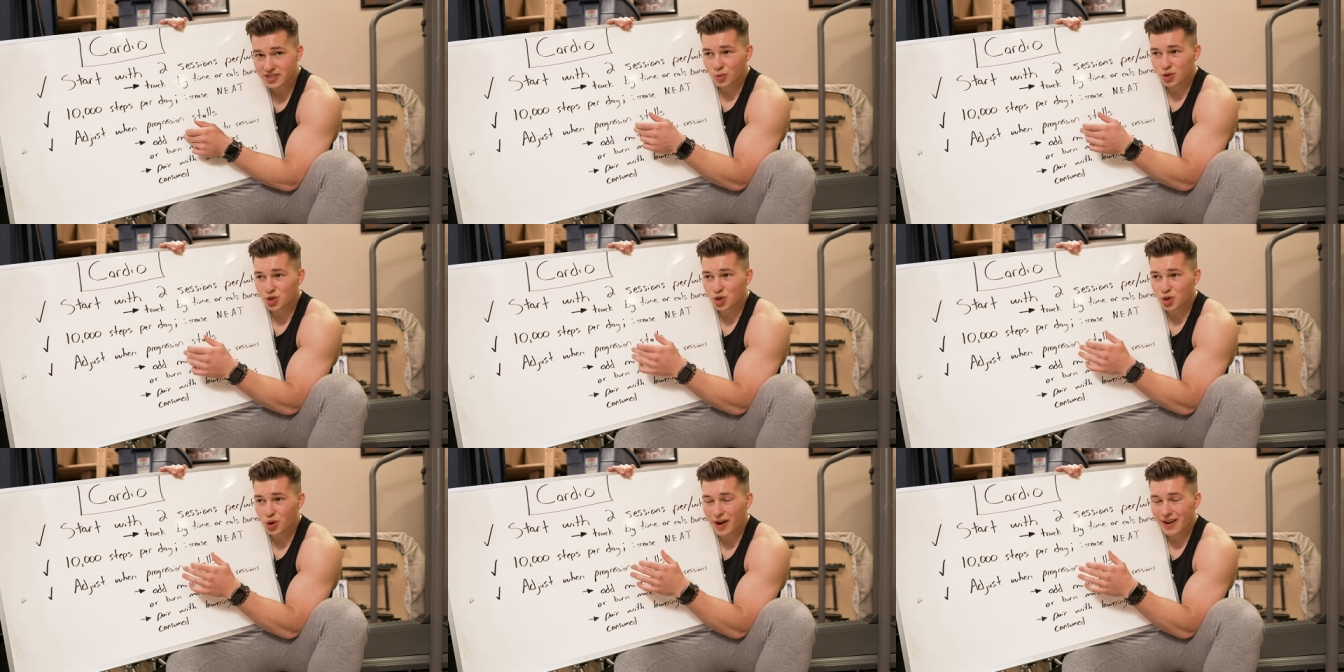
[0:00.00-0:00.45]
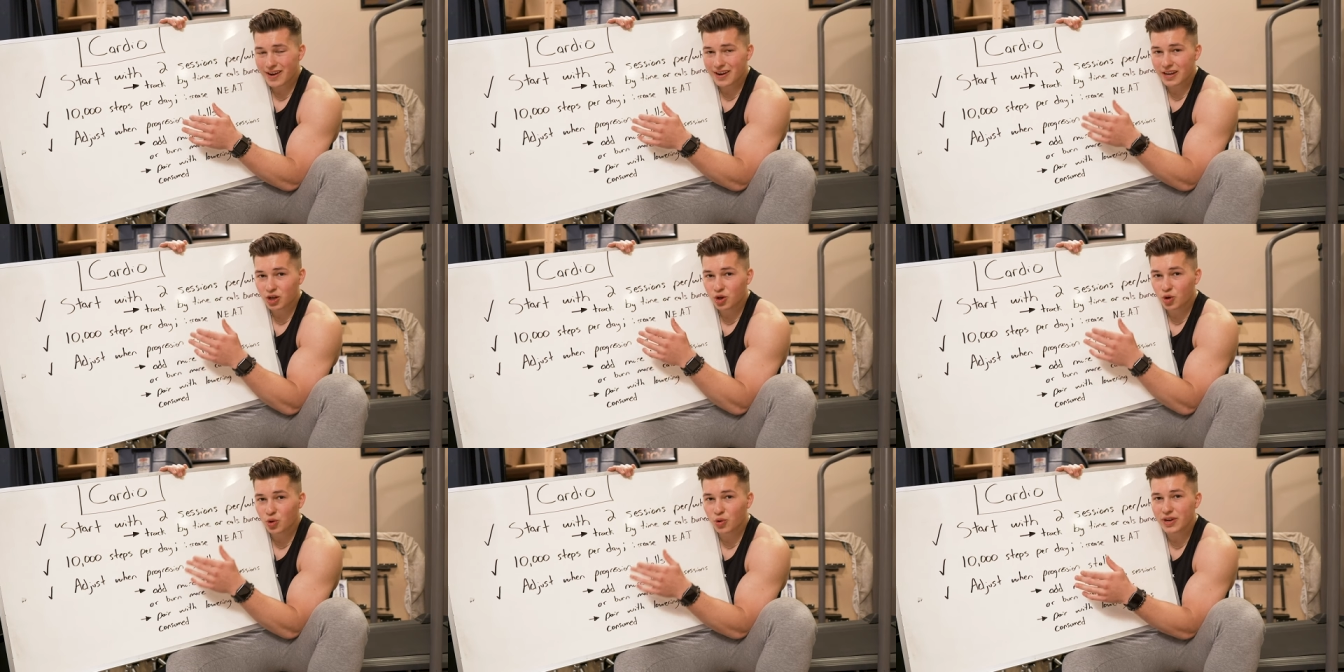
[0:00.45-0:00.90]
you would try and
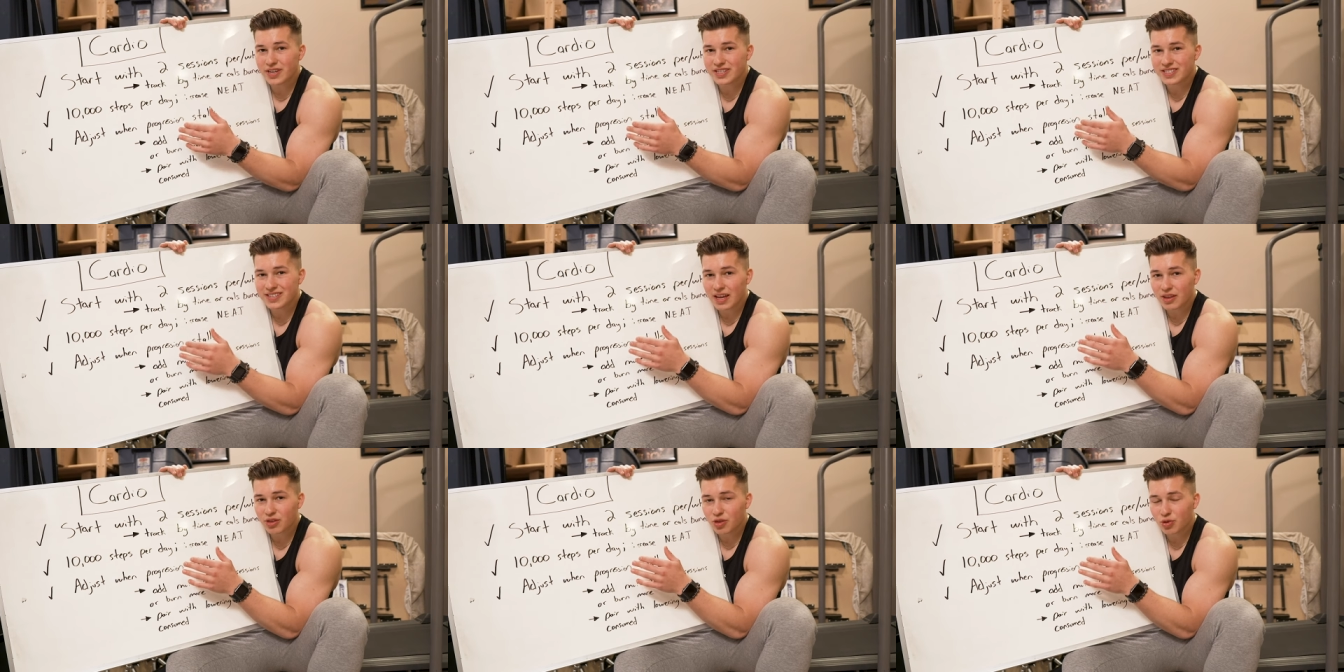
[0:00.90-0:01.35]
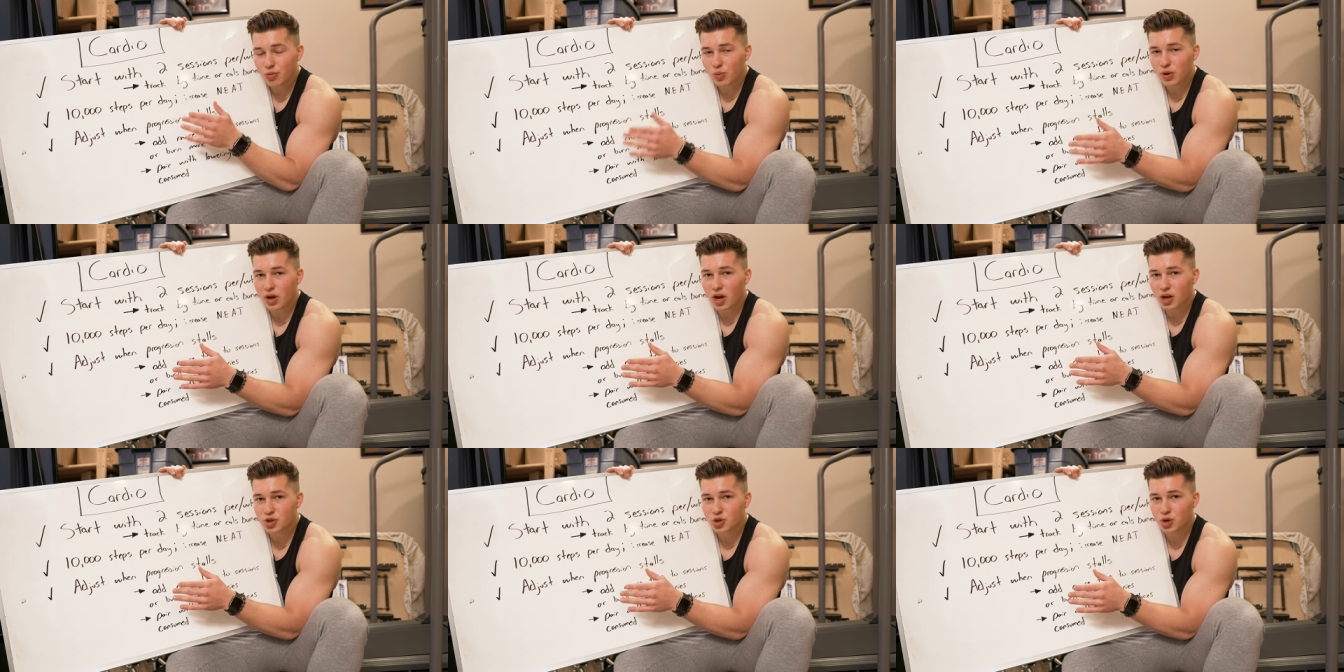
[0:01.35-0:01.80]
increase that
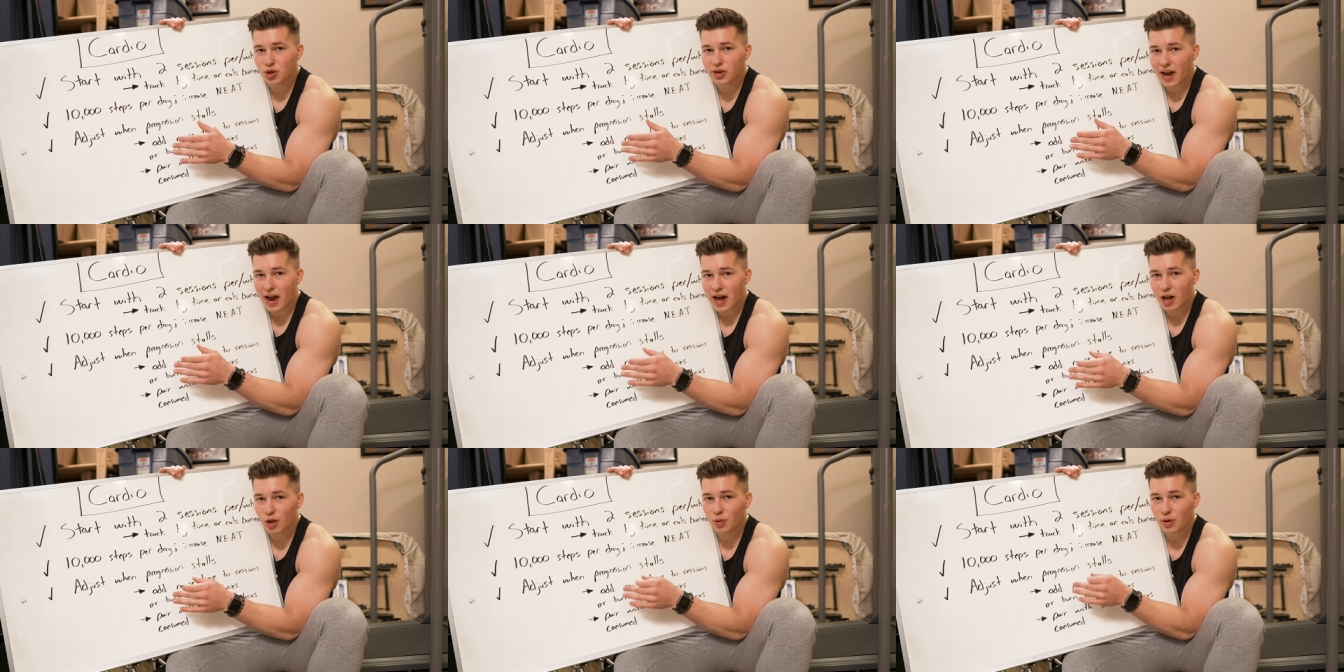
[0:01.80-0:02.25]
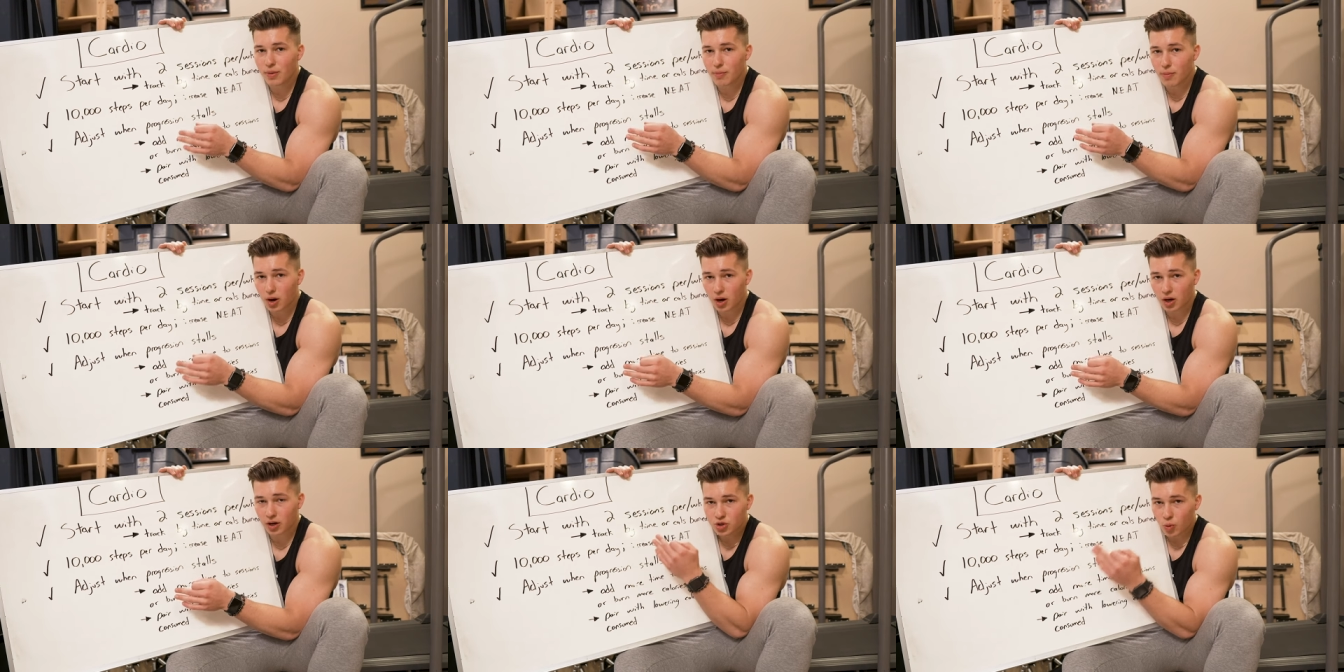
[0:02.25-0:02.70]
300 calorie mark.